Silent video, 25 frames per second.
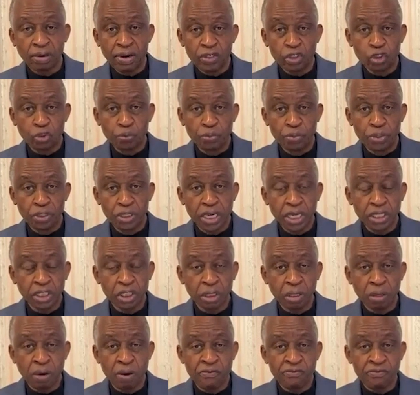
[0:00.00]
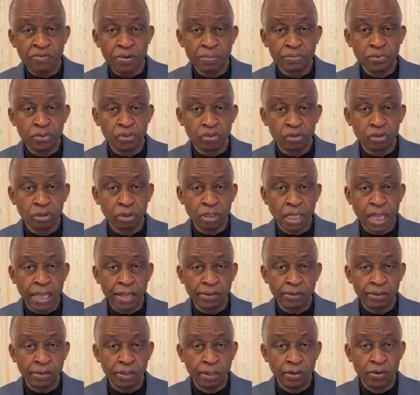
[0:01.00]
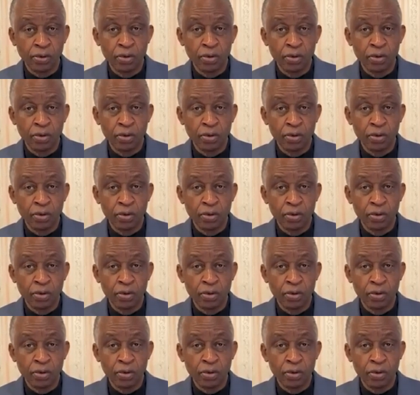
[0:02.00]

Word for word: transmutation from uh,